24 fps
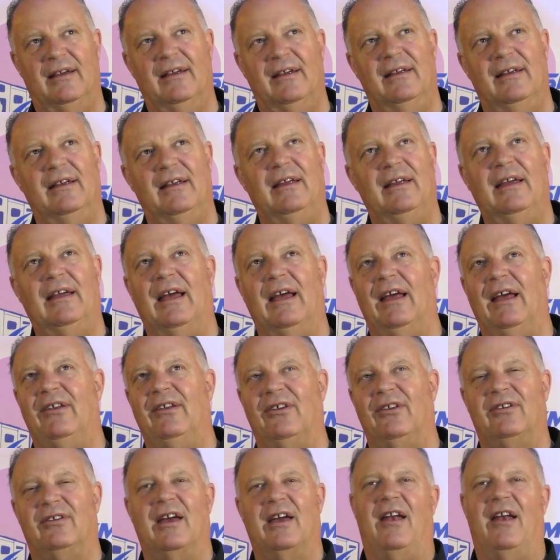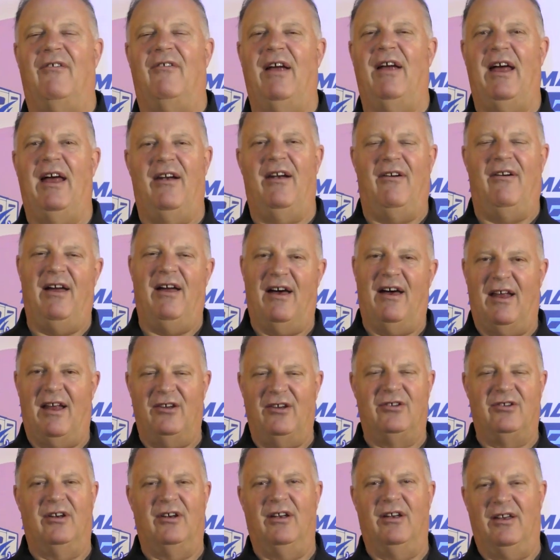I just kind of ratted her out. I
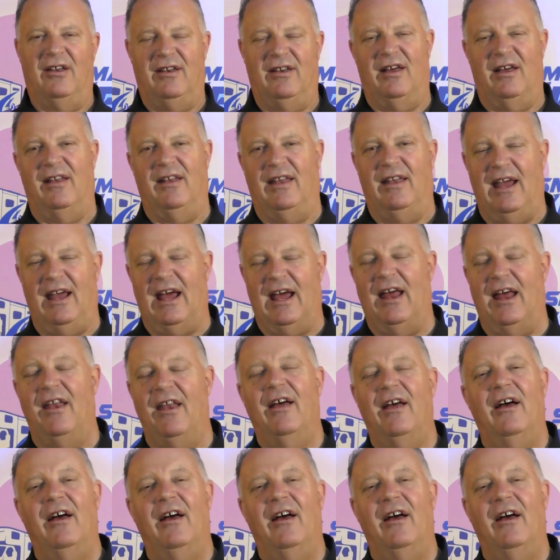shouldn't have done that.